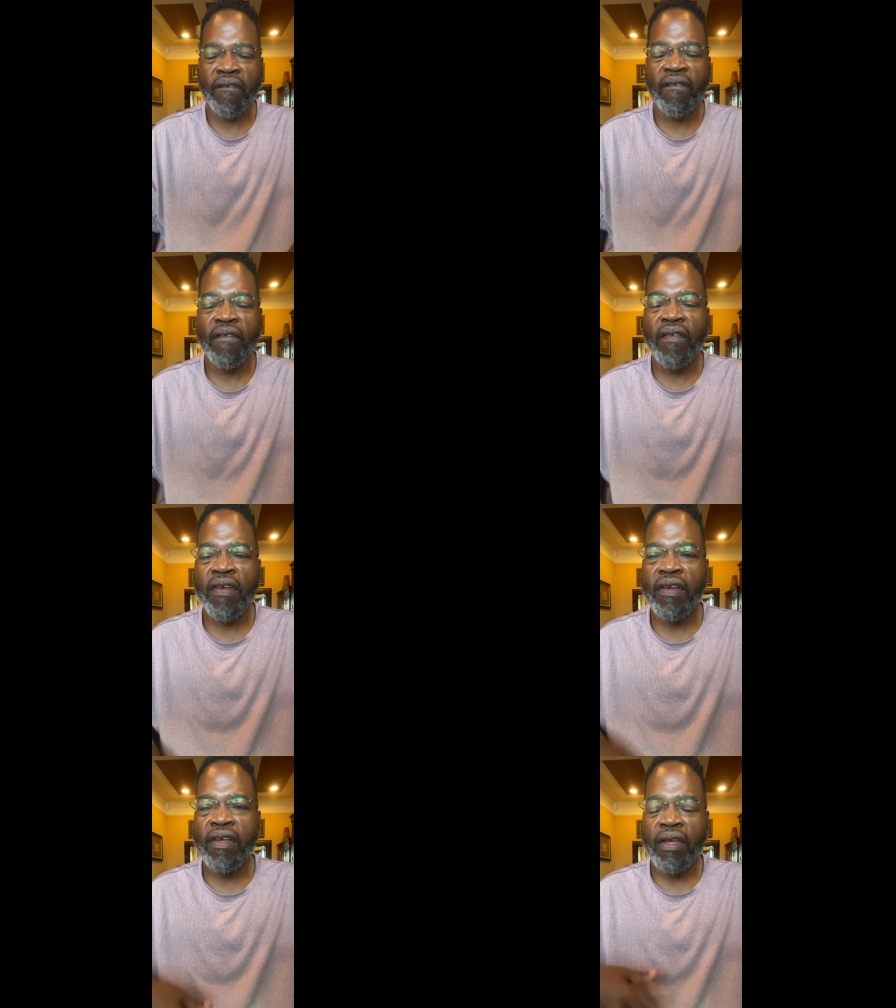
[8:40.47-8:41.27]

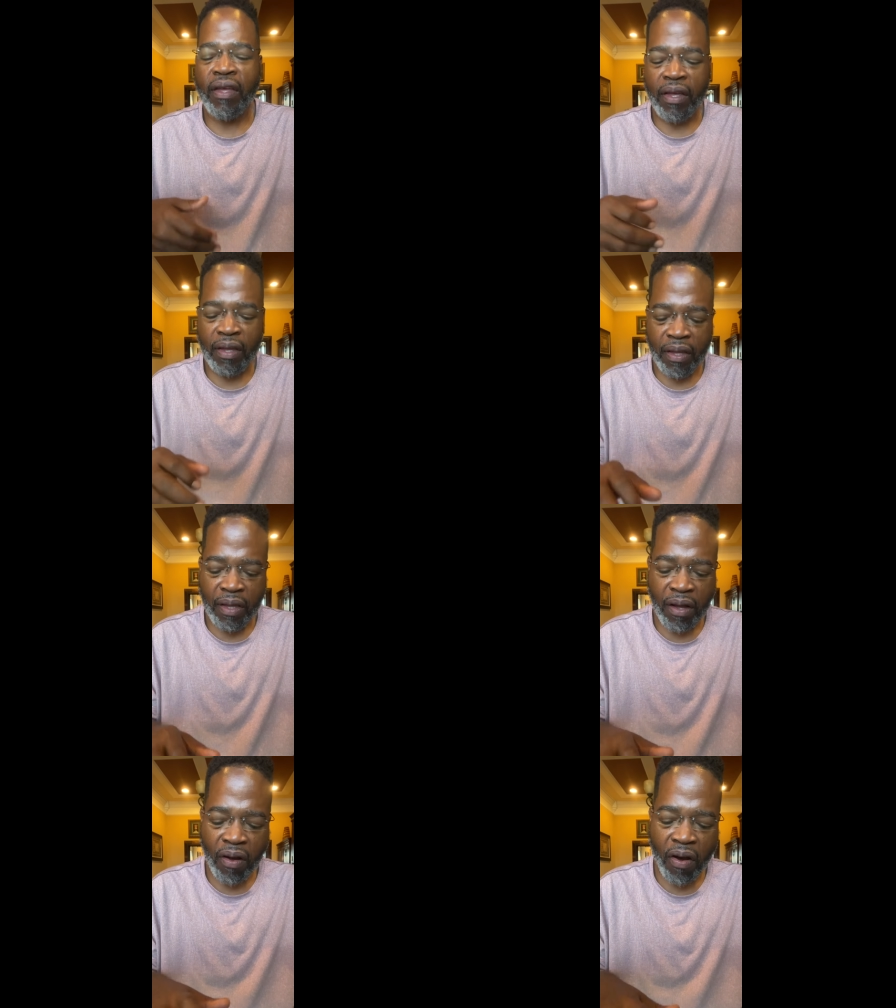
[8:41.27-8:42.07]
Well, like-
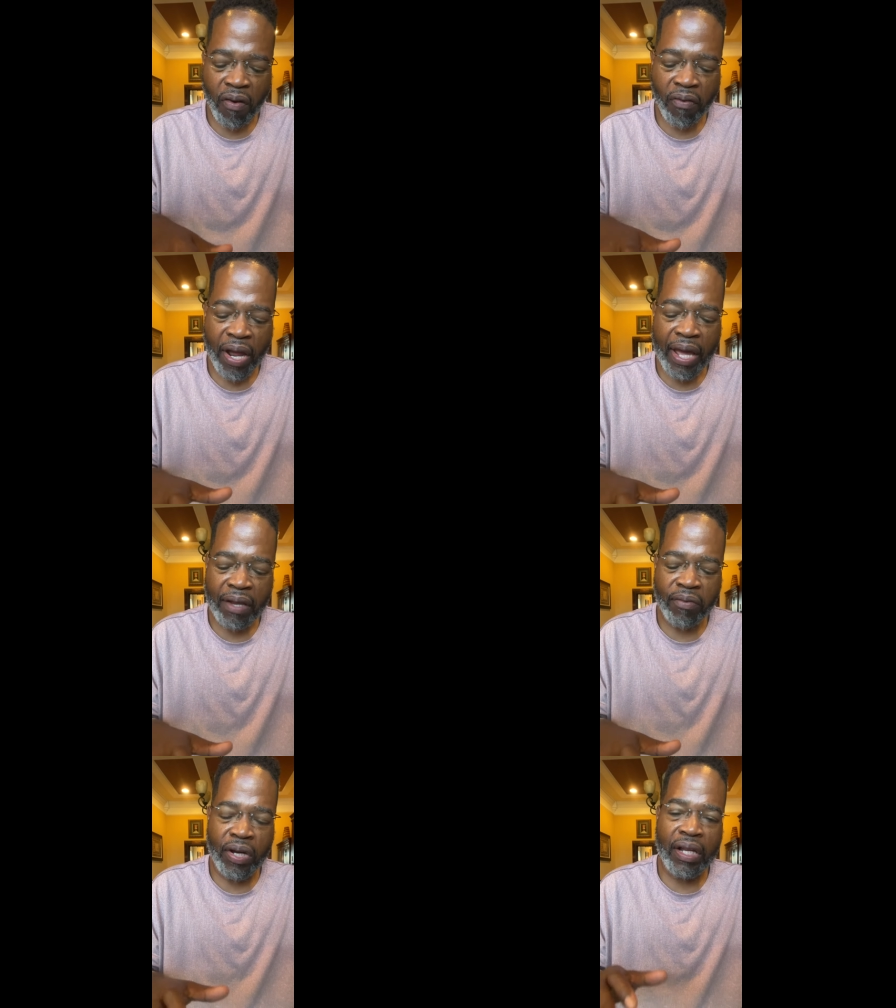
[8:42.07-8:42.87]
all
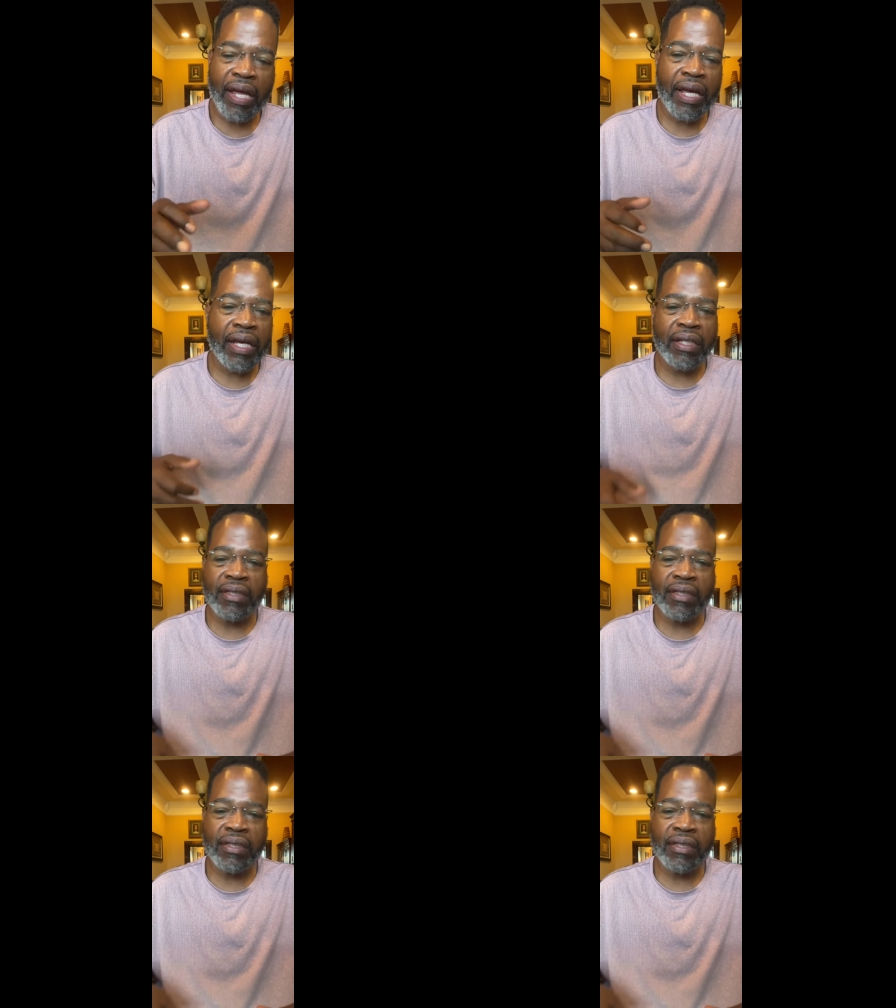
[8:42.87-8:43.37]
right. Well, hey,